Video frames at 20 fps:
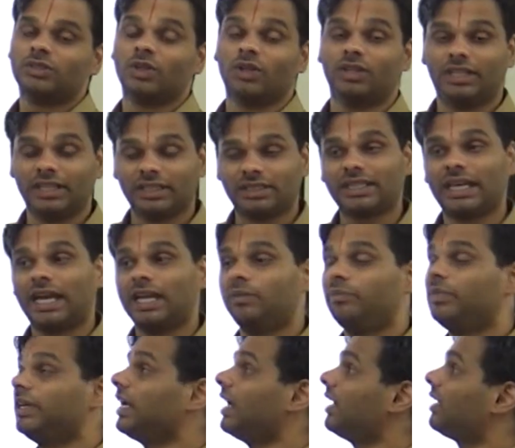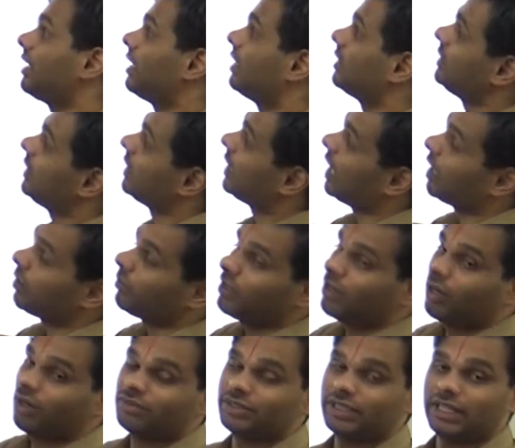So this can be at, see,
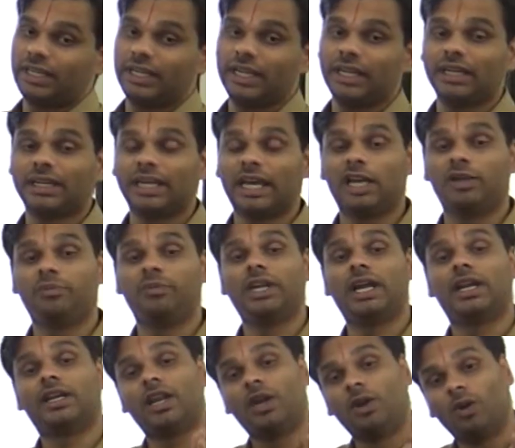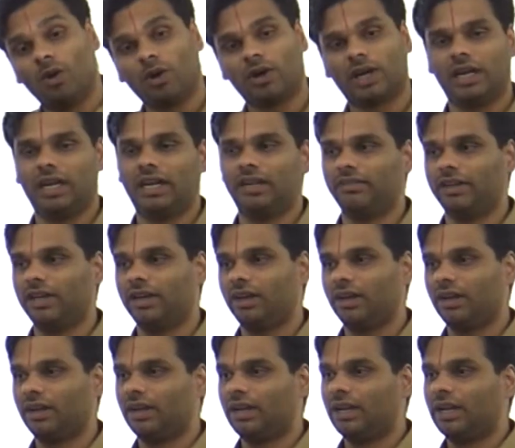carbon offsetting can be at a local level,
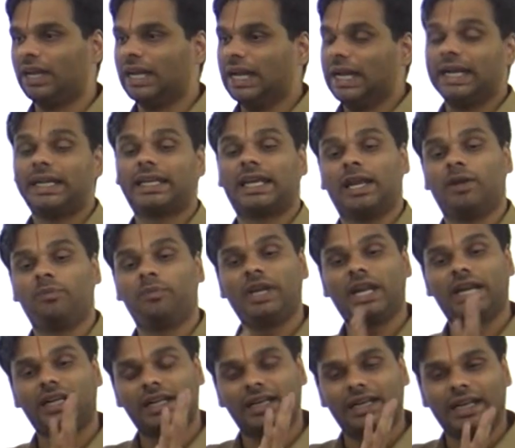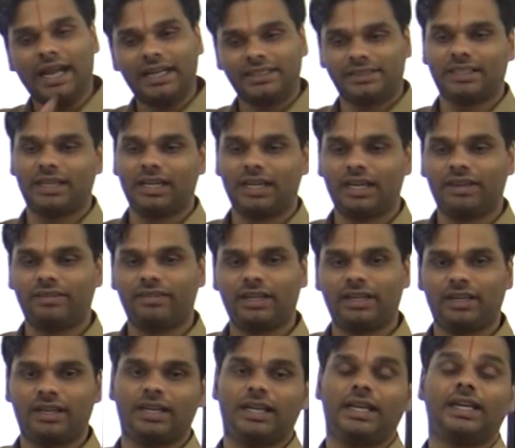it can be at a national
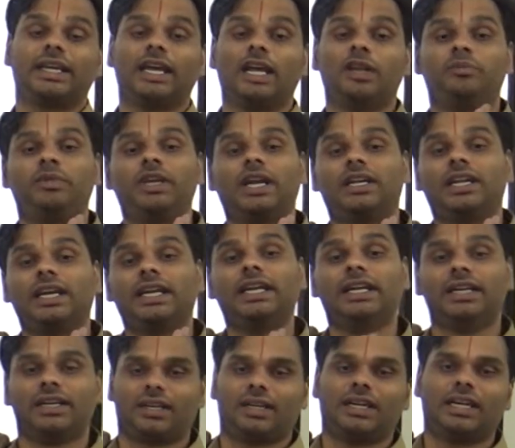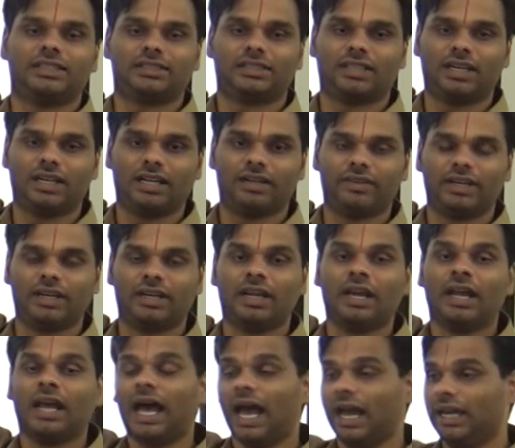level, it can be at an international level.
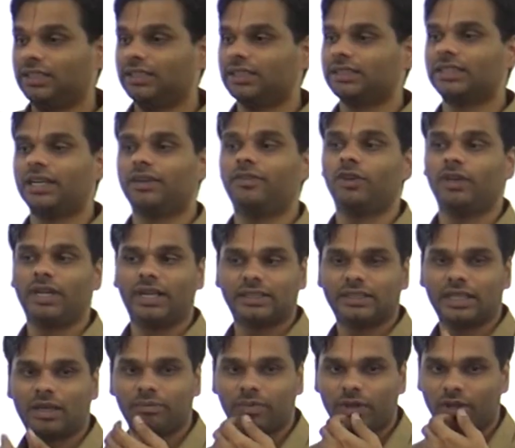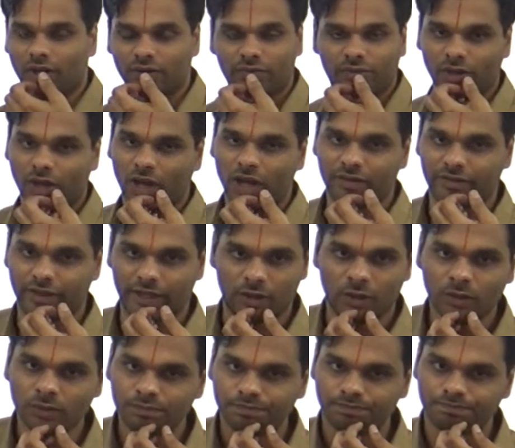I just gave you an example of Norway,
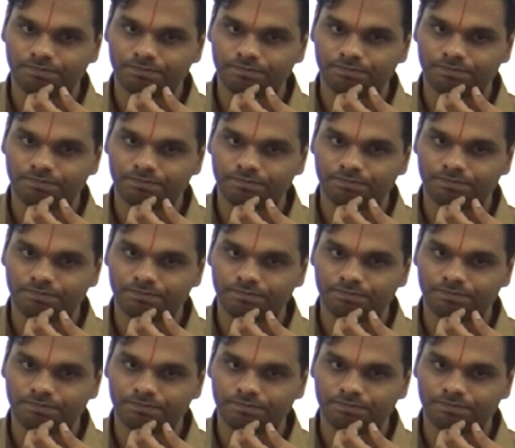no?